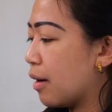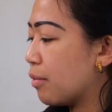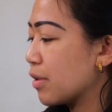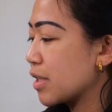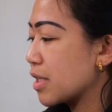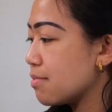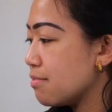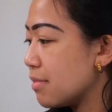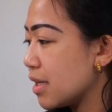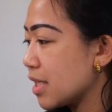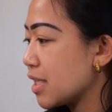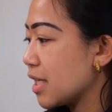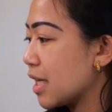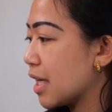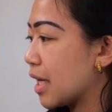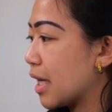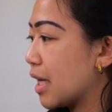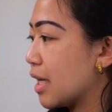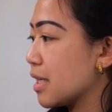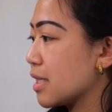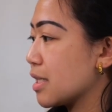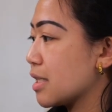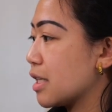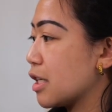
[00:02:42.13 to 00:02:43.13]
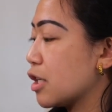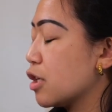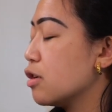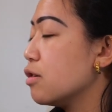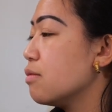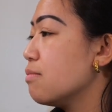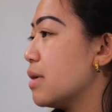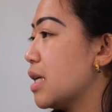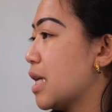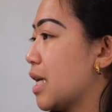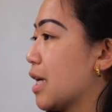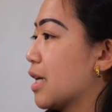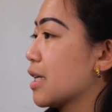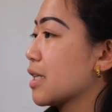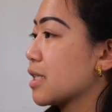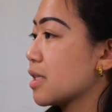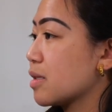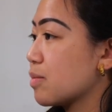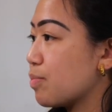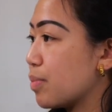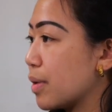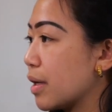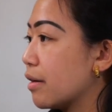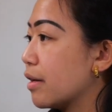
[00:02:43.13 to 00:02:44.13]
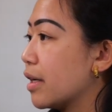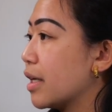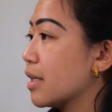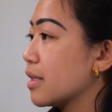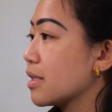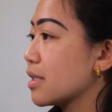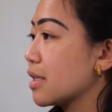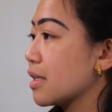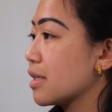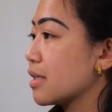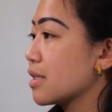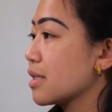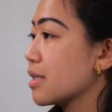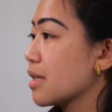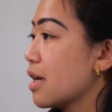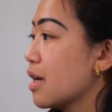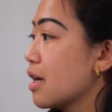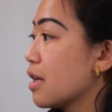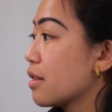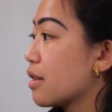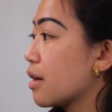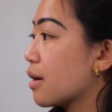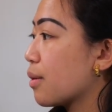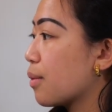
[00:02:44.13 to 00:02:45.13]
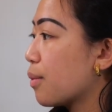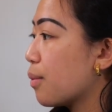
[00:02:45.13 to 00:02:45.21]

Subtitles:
What's missing is the human experiences that are